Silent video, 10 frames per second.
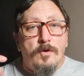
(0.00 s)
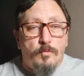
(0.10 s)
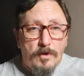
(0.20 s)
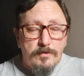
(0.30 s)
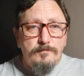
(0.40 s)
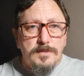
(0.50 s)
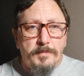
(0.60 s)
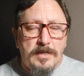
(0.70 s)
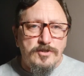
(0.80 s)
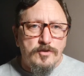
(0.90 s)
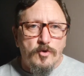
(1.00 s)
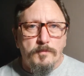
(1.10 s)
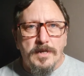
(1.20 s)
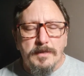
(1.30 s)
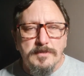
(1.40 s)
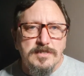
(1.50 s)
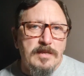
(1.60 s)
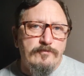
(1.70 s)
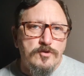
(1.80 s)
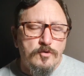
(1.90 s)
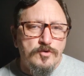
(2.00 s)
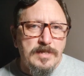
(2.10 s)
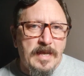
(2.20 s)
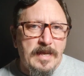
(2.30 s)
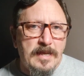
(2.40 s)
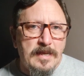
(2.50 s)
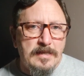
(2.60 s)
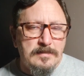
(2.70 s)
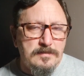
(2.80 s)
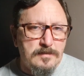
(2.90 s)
Welcome to Palace of the Core. My name is Stephen Dawes, and